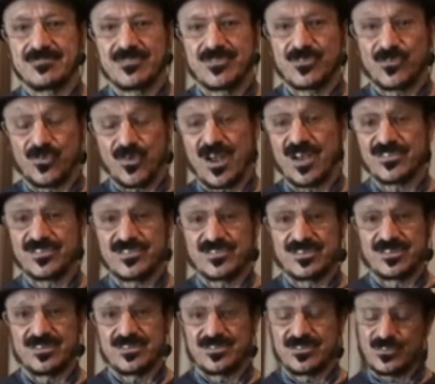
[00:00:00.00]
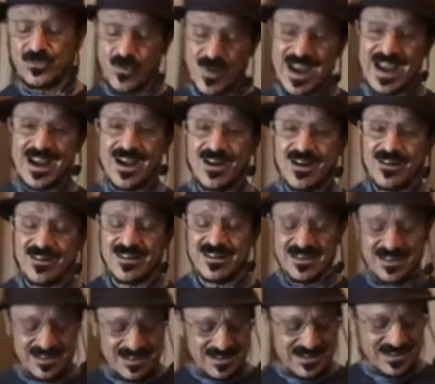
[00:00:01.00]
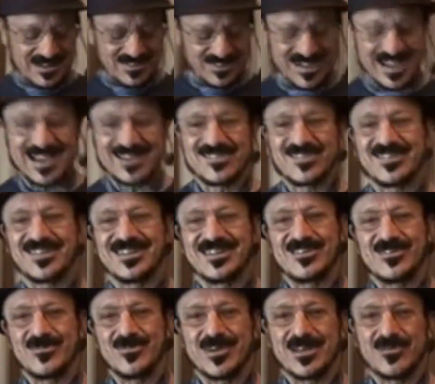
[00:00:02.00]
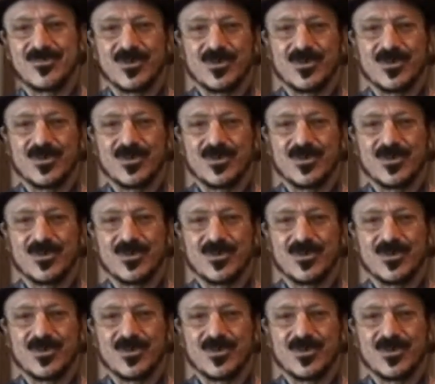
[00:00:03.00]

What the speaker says: Trust Squared is actually doing.